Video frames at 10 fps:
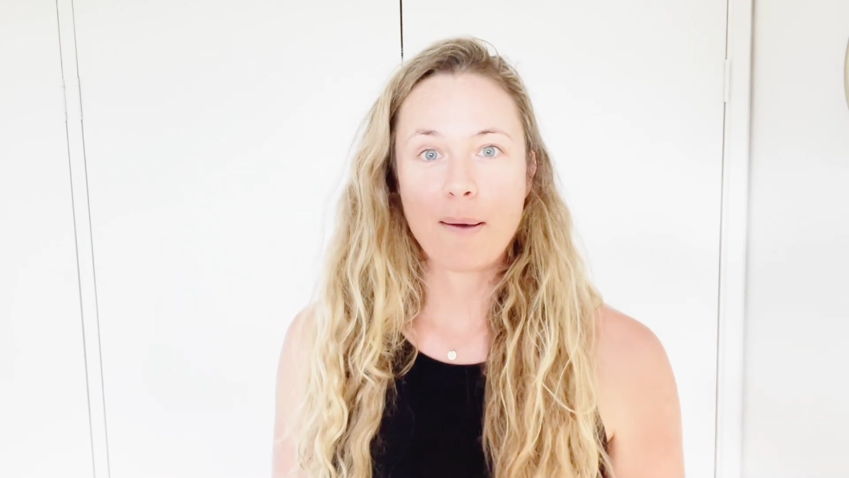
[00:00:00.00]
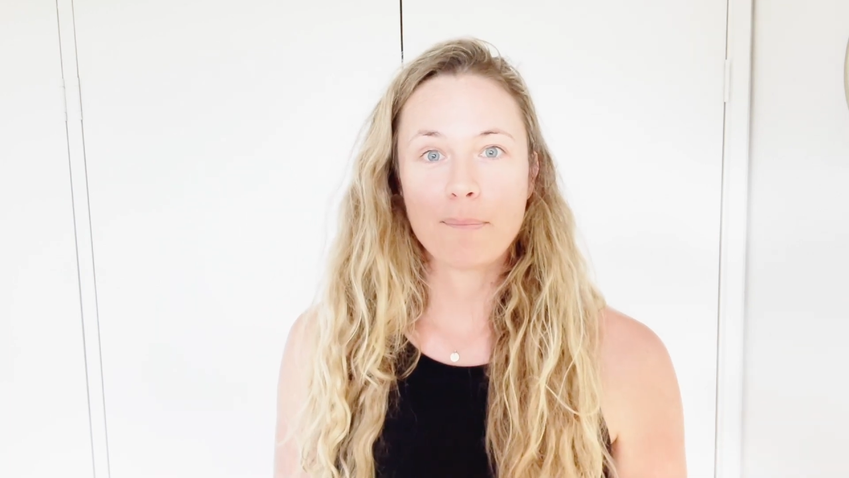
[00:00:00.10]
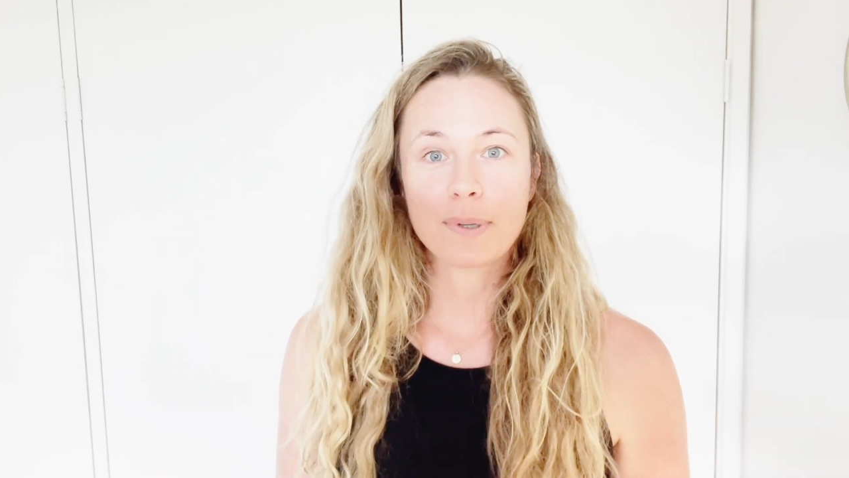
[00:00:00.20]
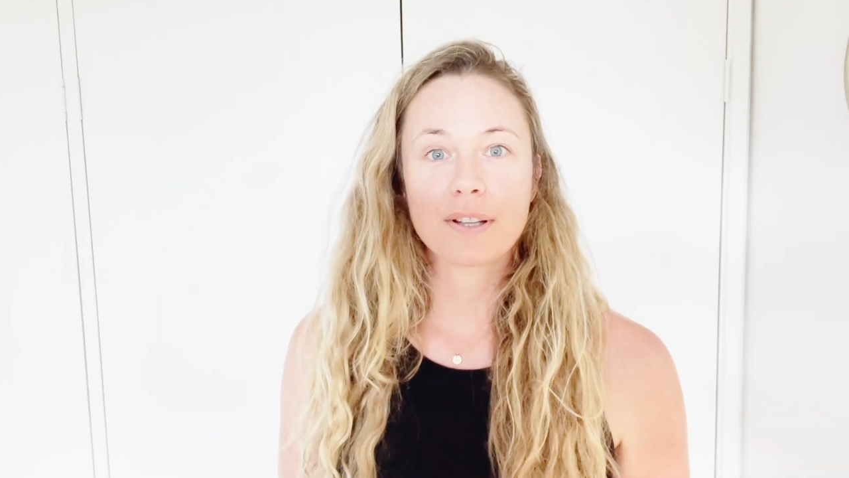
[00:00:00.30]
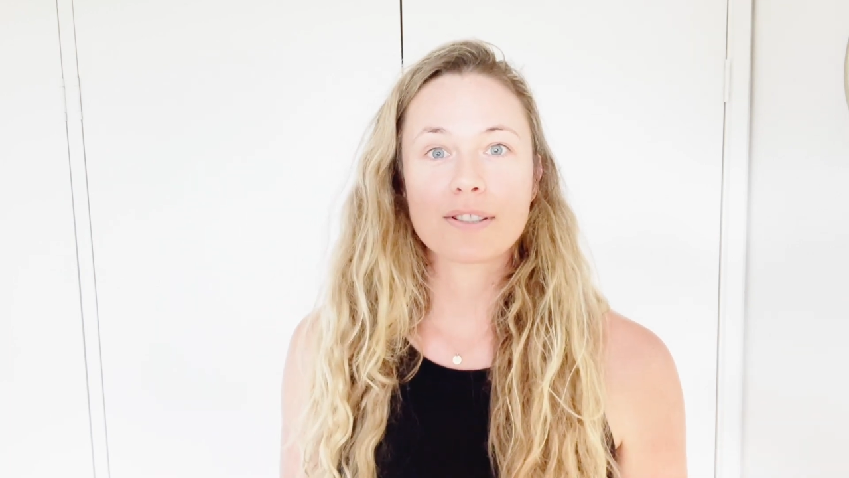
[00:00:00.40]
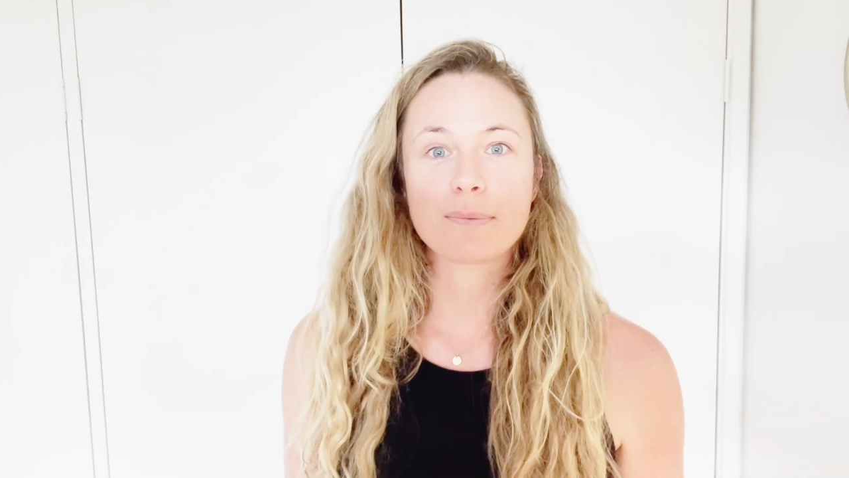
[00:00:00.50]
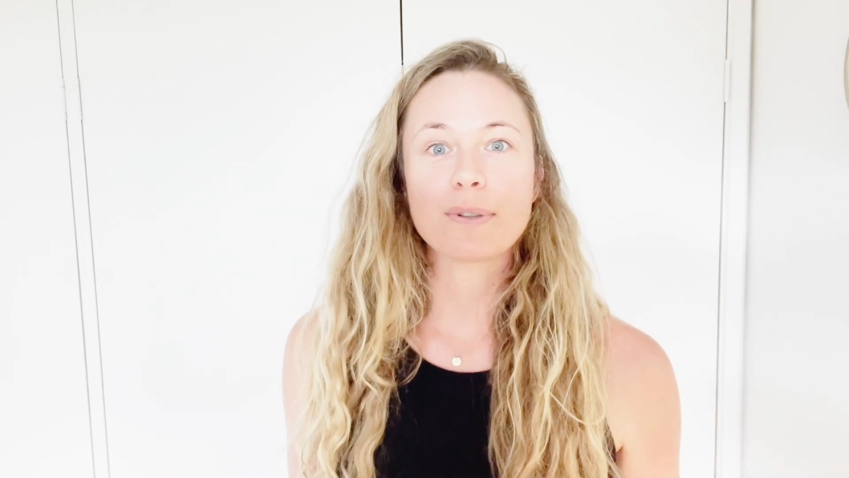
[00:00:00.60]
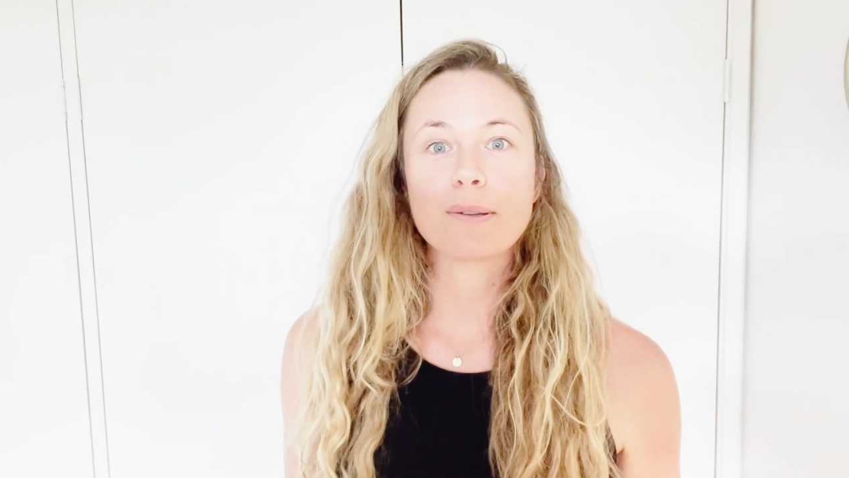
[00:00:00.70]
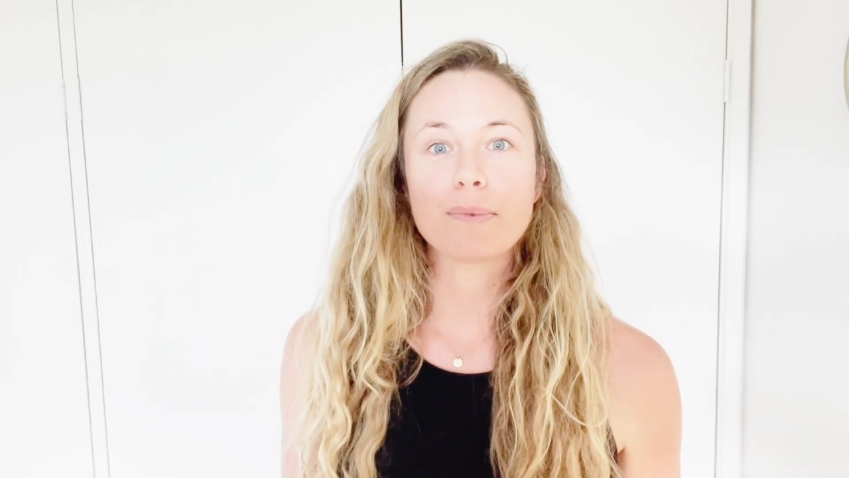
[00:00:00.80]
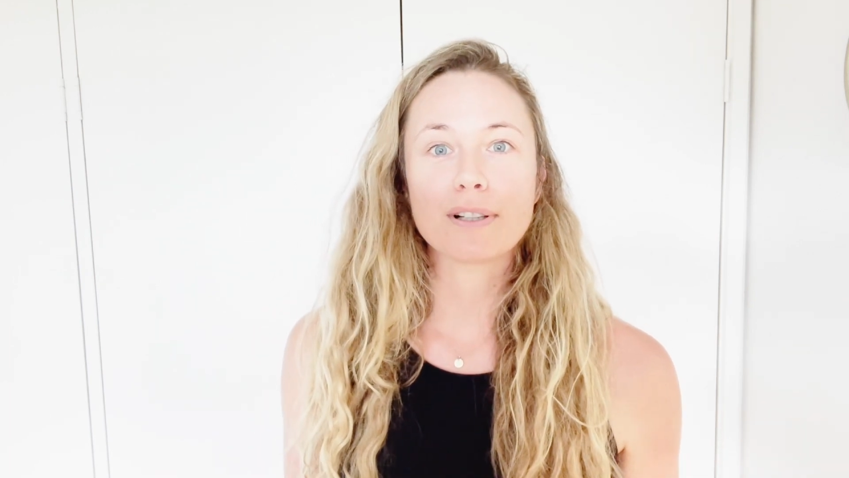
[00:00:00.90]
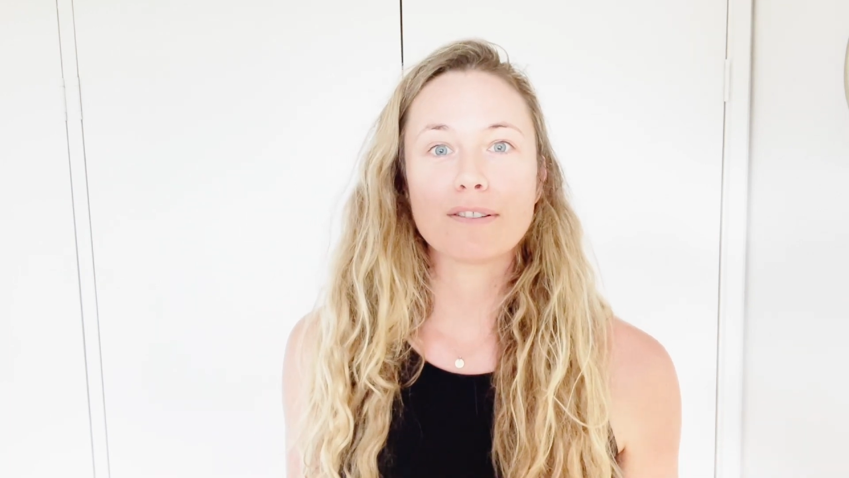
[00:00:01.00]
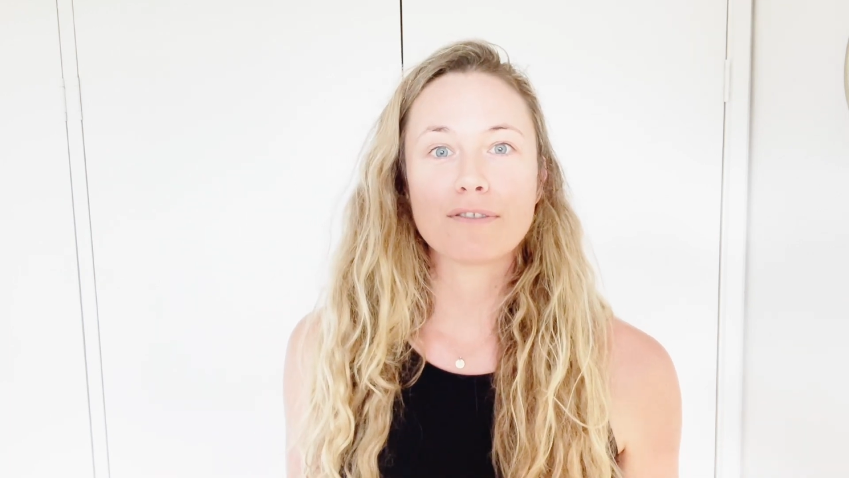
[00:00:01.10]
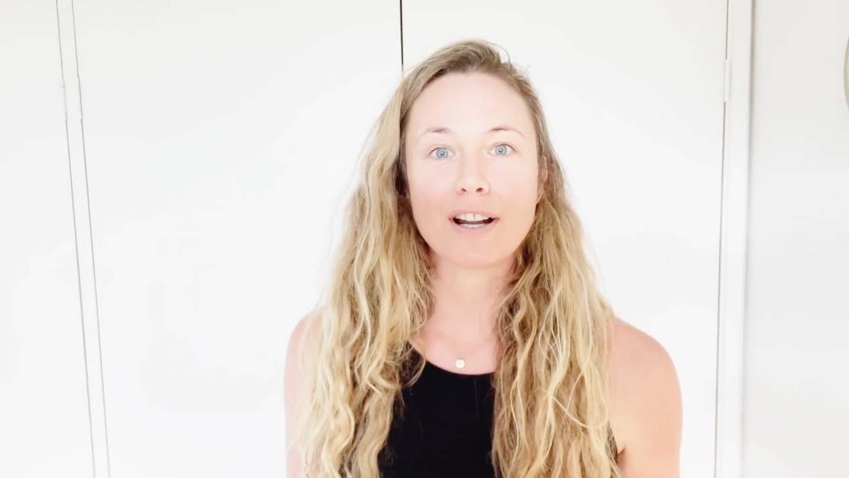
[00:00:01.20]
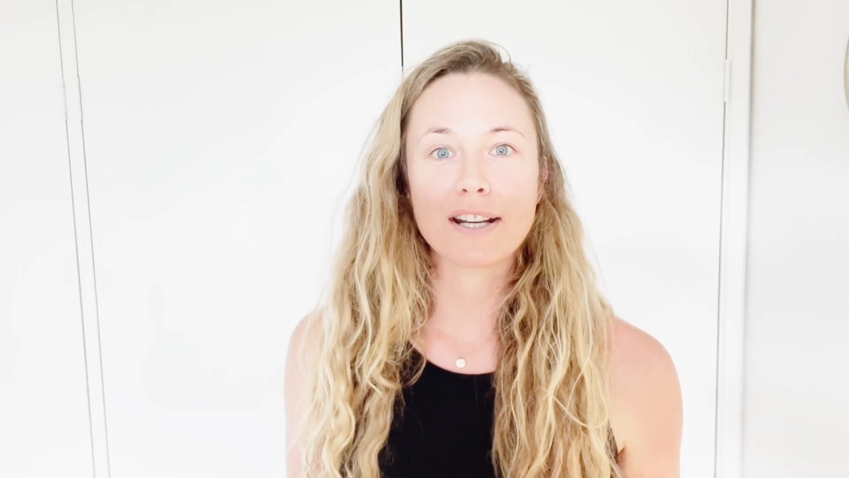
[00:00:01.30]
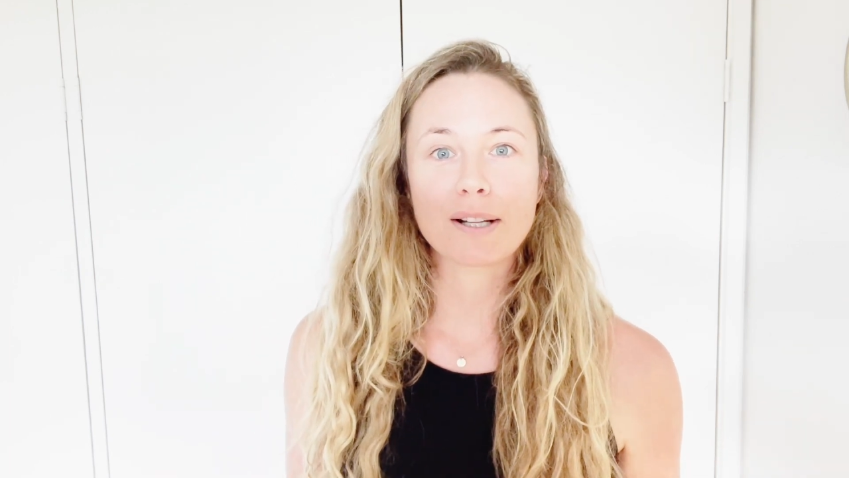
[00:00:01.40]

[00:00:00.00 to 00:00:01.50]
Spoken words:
because I'm in the middle of writing